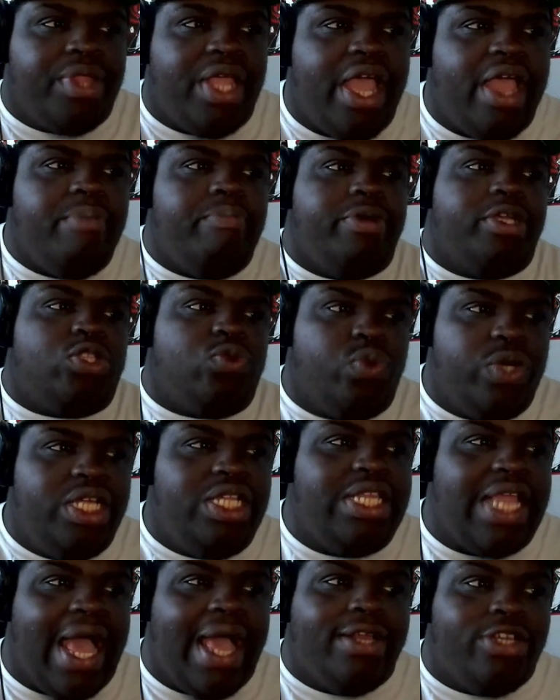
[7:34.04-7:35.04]
in
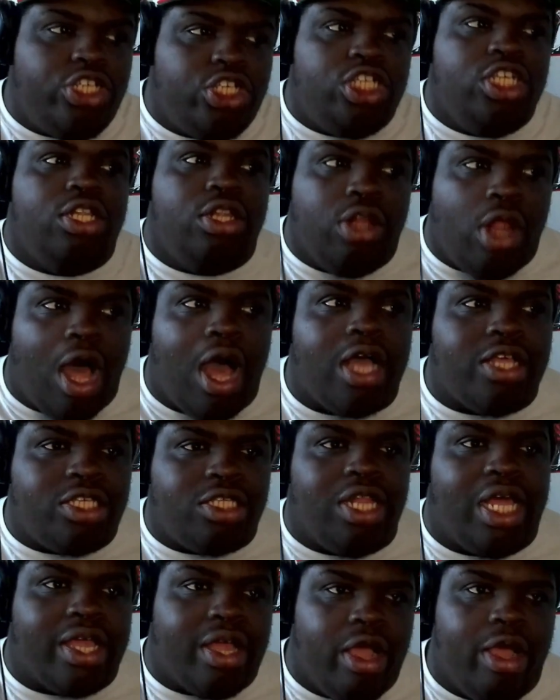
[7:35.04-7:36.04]
between that, she
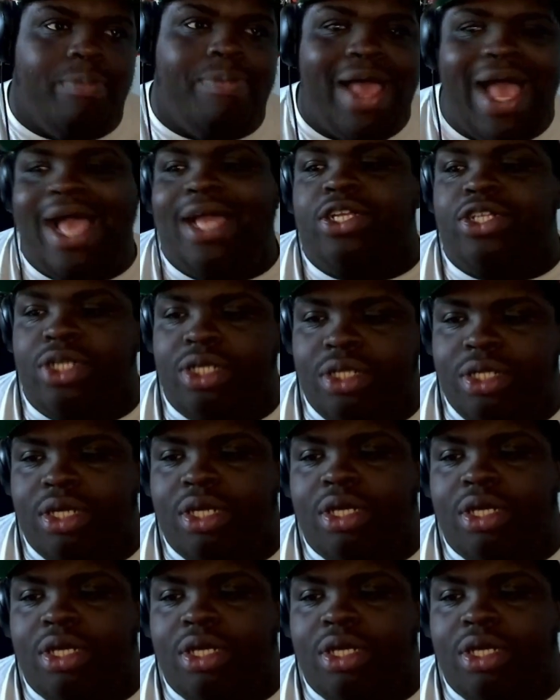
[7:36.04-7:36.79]
lost, like, her passion.